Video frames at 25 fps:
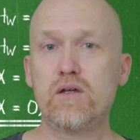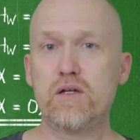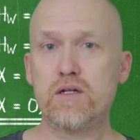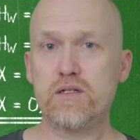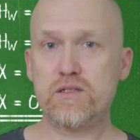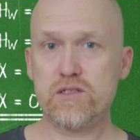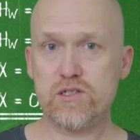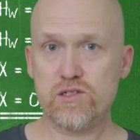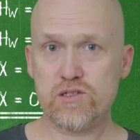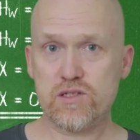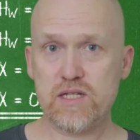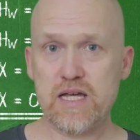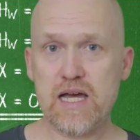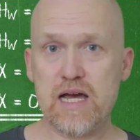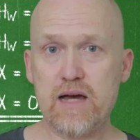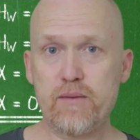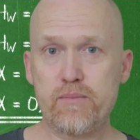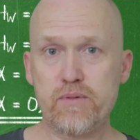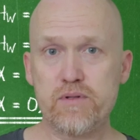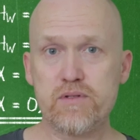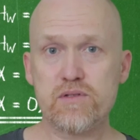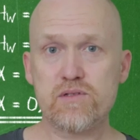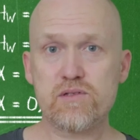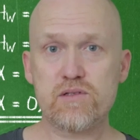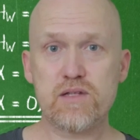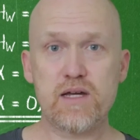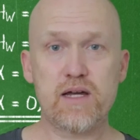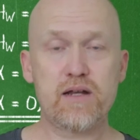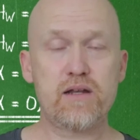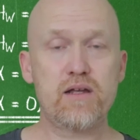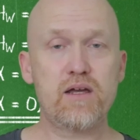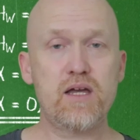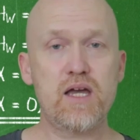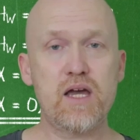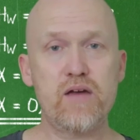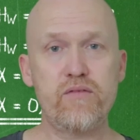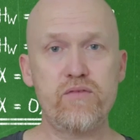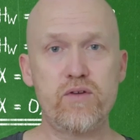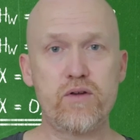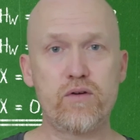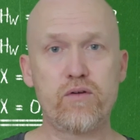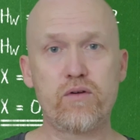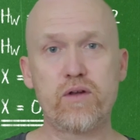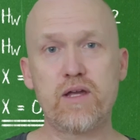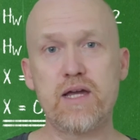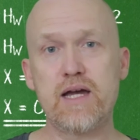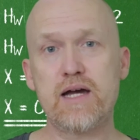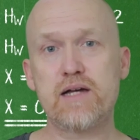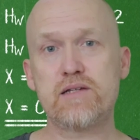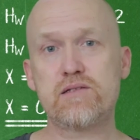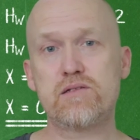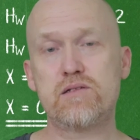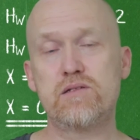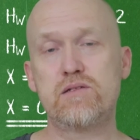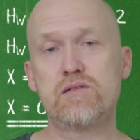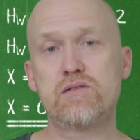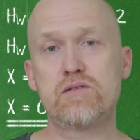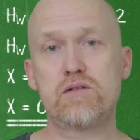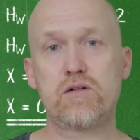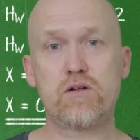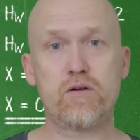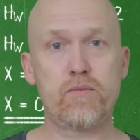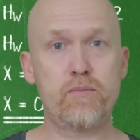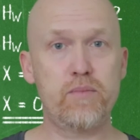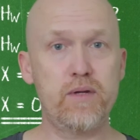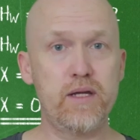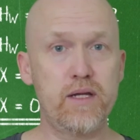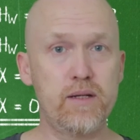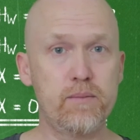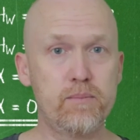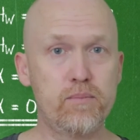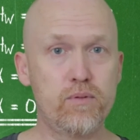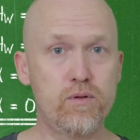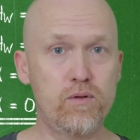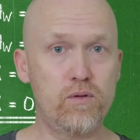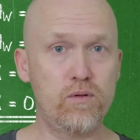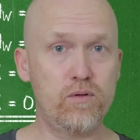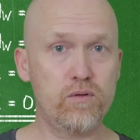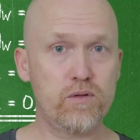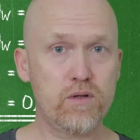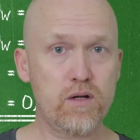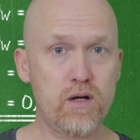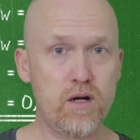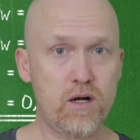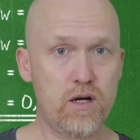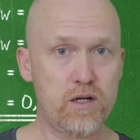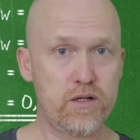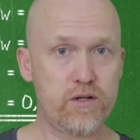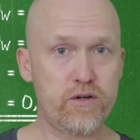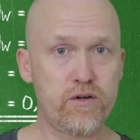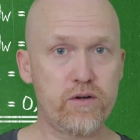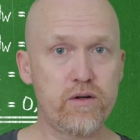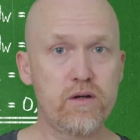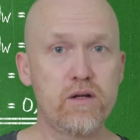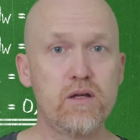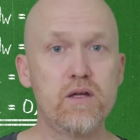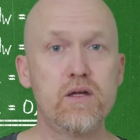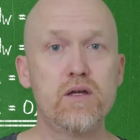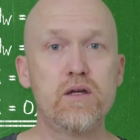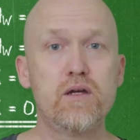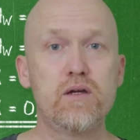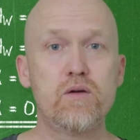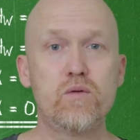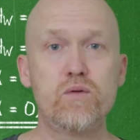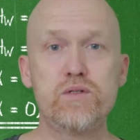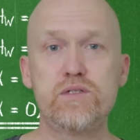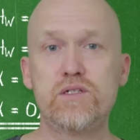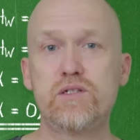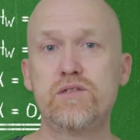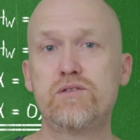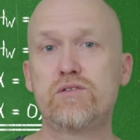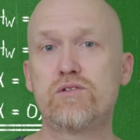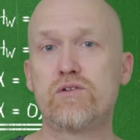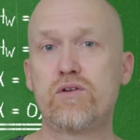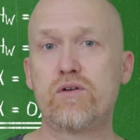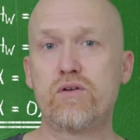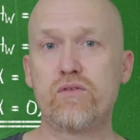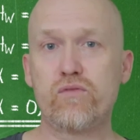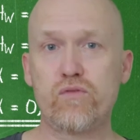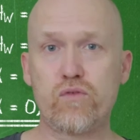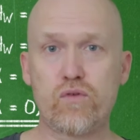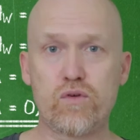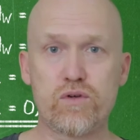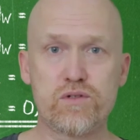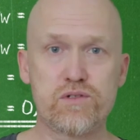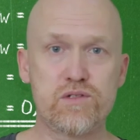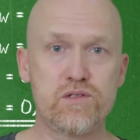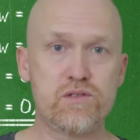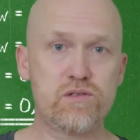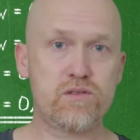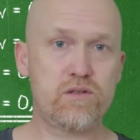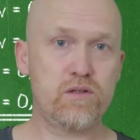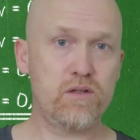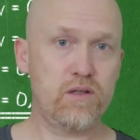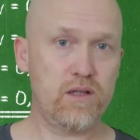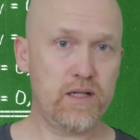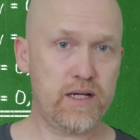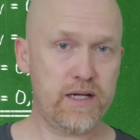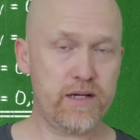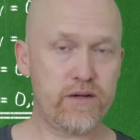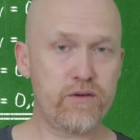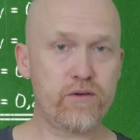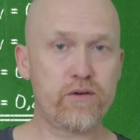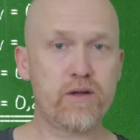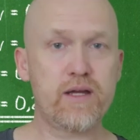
It just happens that heavier gases are being pulled harder, which in turn forces the lighter